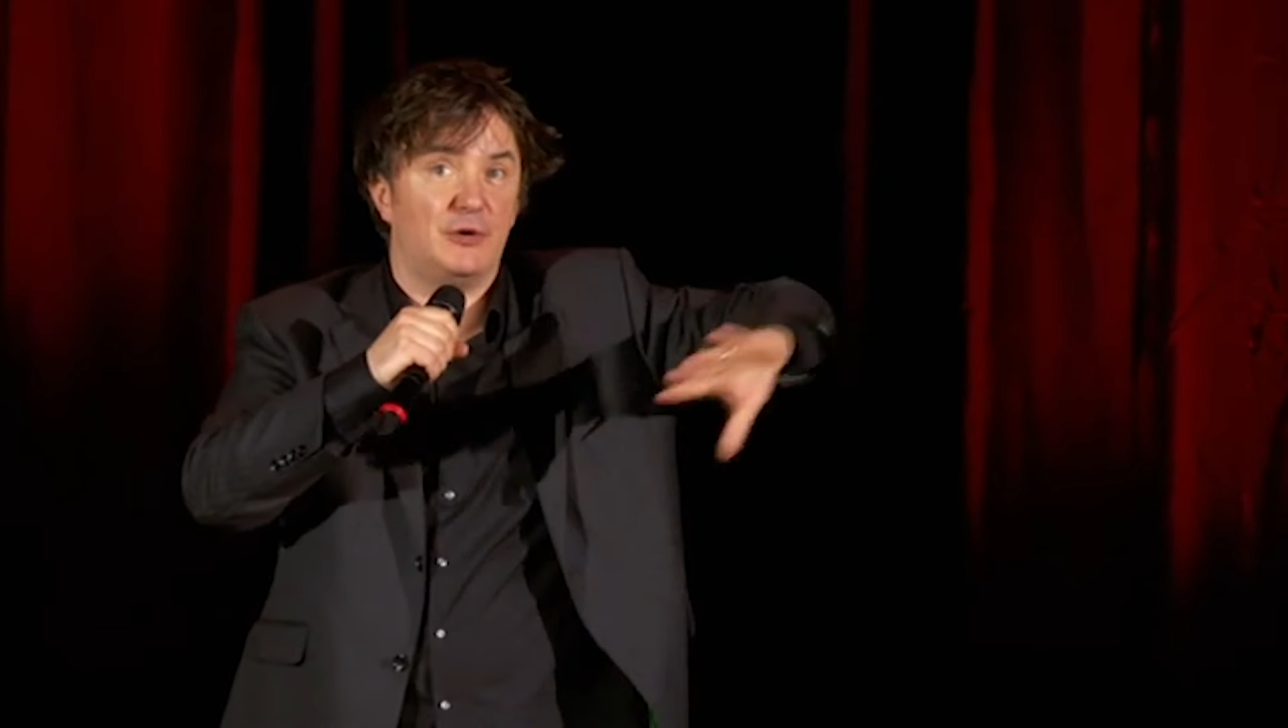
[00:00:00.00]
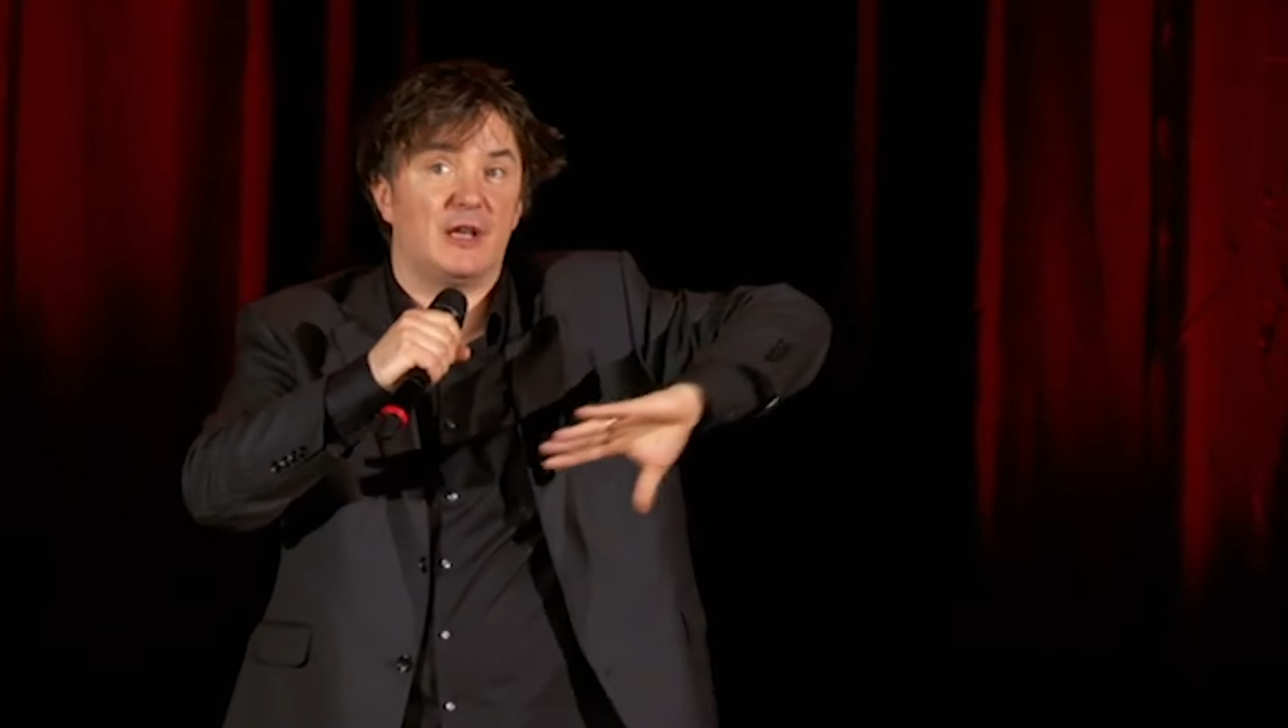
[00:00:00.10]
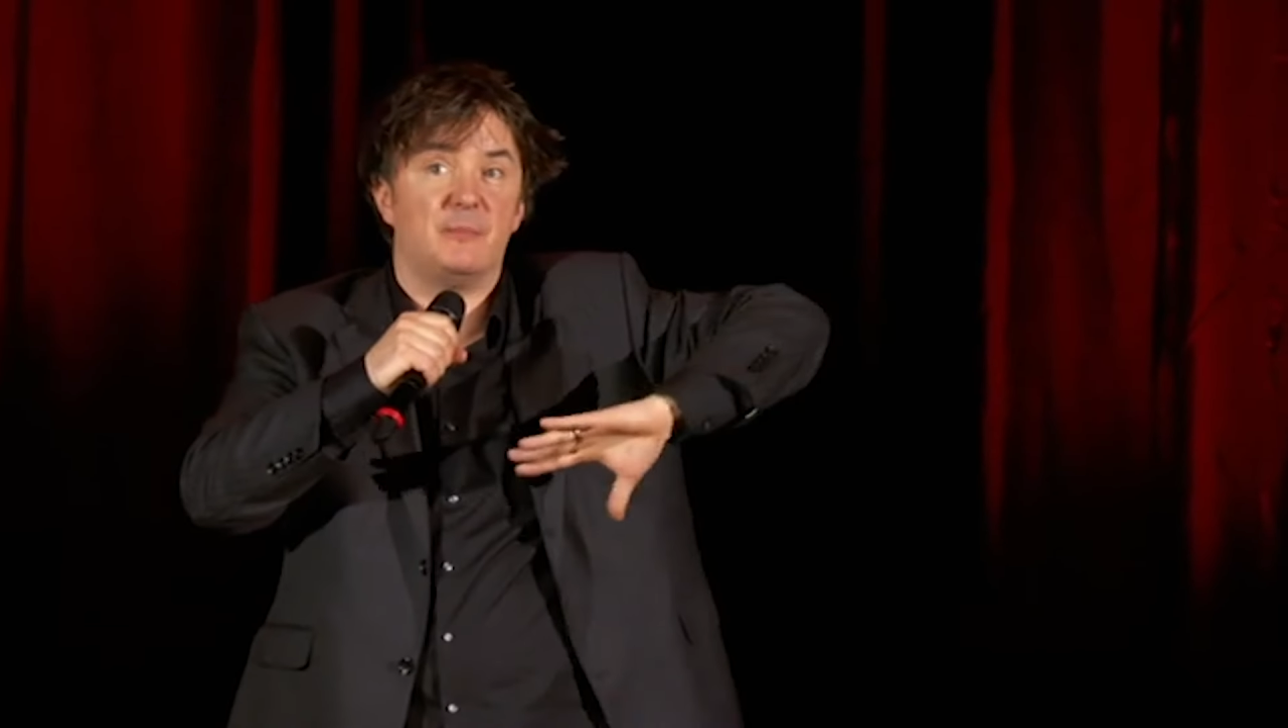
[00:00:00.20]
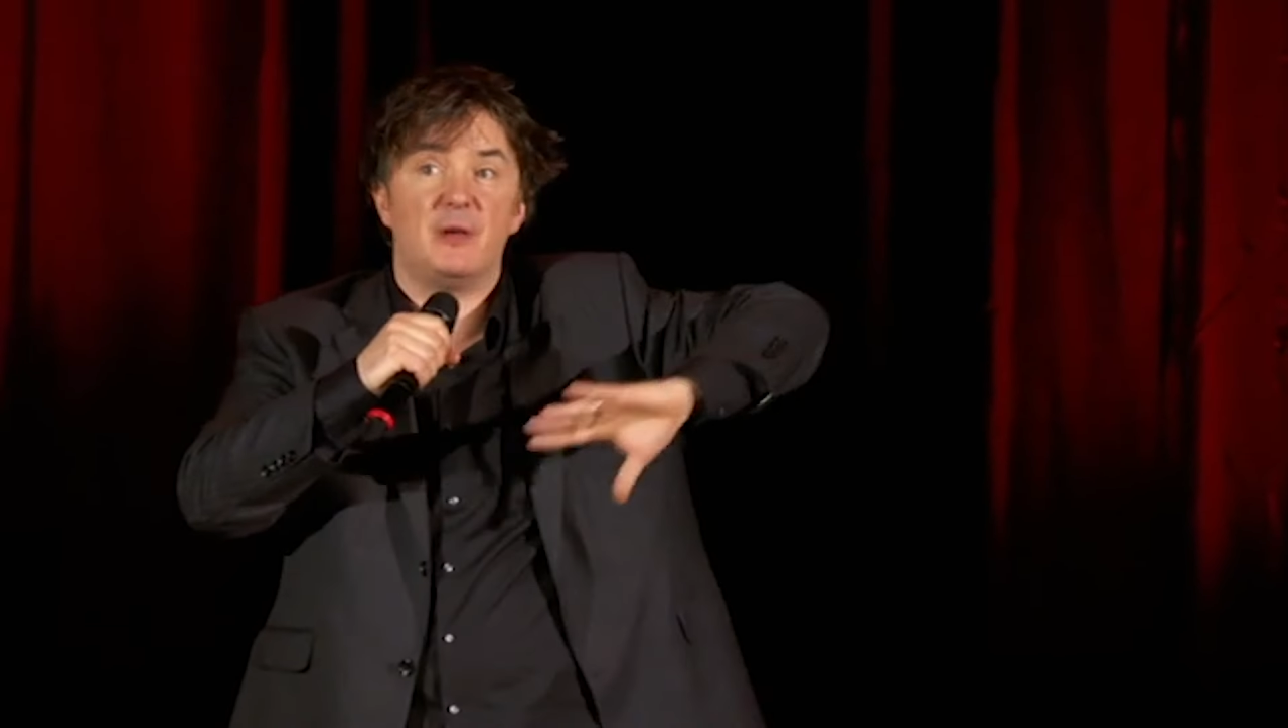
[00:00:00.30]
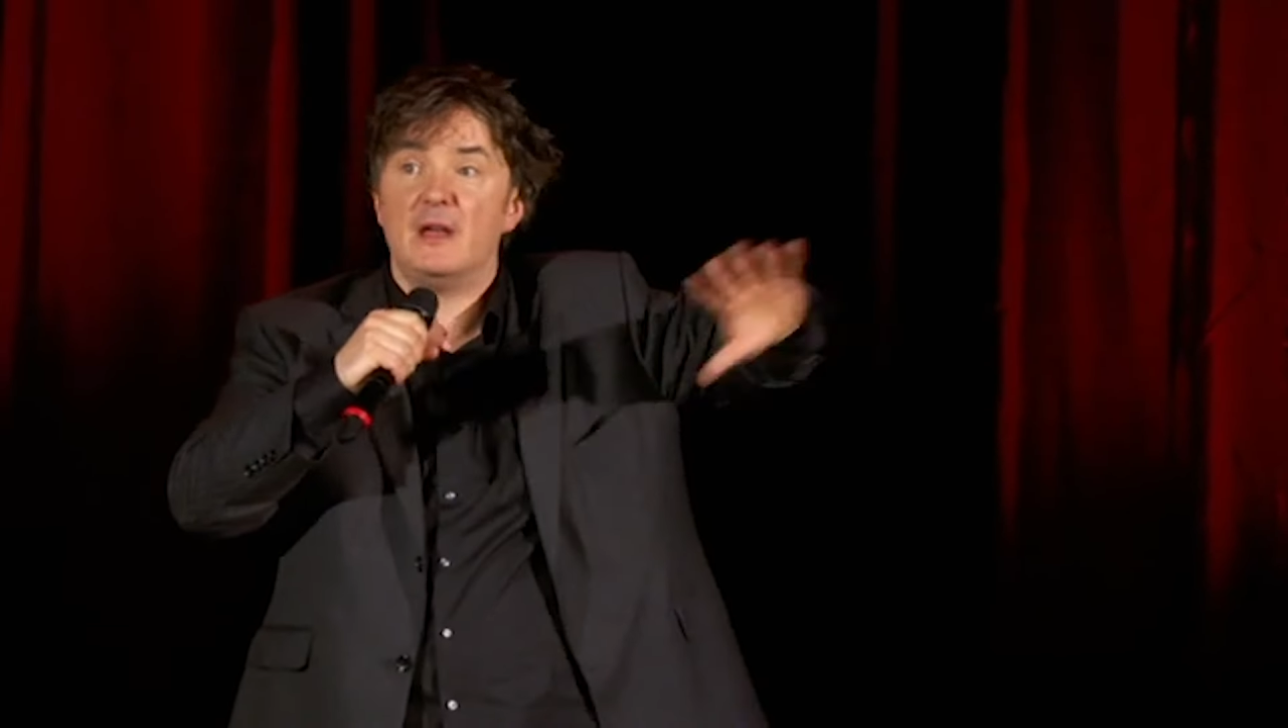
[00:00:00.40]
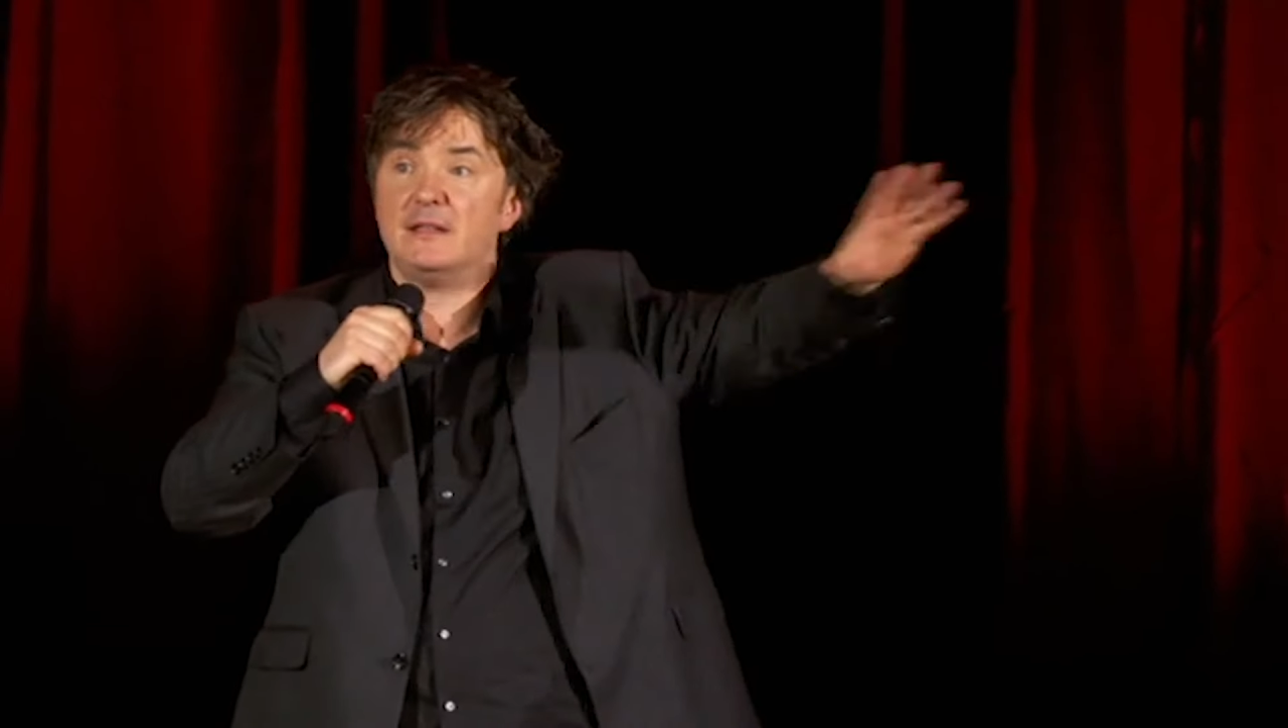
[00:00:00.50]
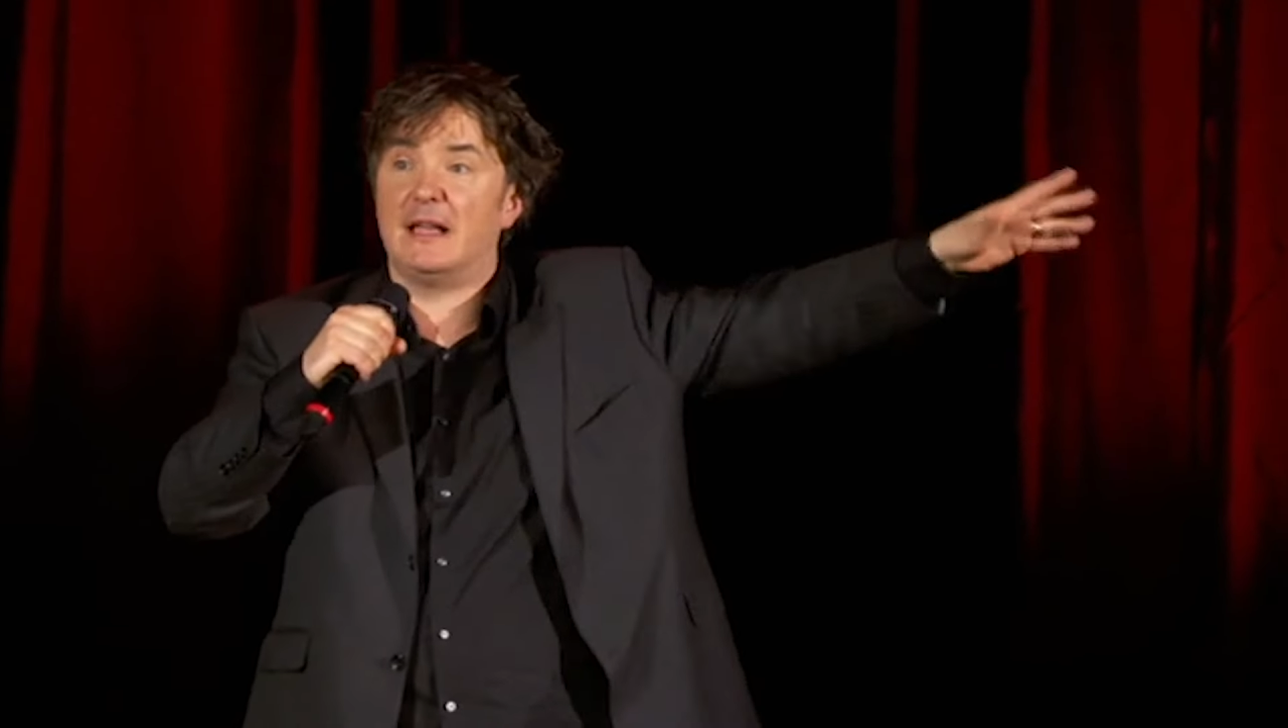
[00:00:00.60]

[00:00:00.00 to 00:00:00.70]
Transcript: UKIP,